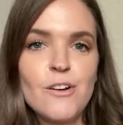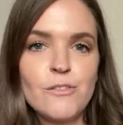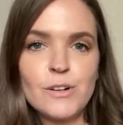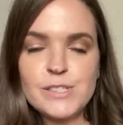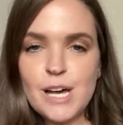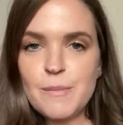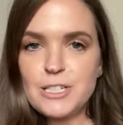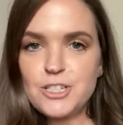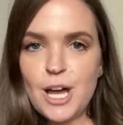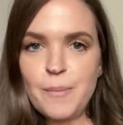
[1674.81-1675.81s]
Wrote down my
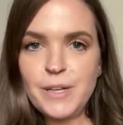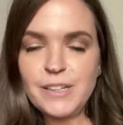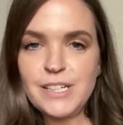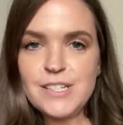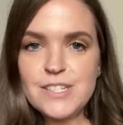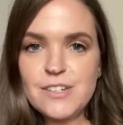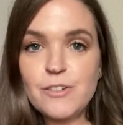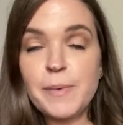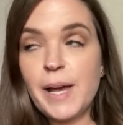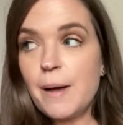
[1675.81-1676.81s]
shopping list for
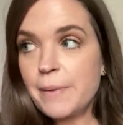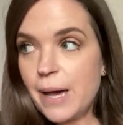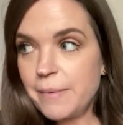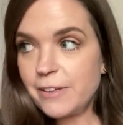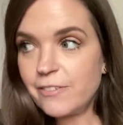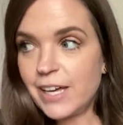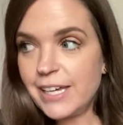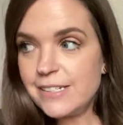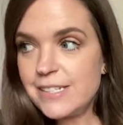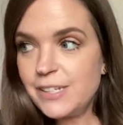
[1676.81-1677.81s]
my upcoming
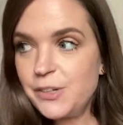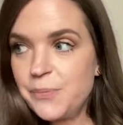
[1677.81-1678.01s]
flight.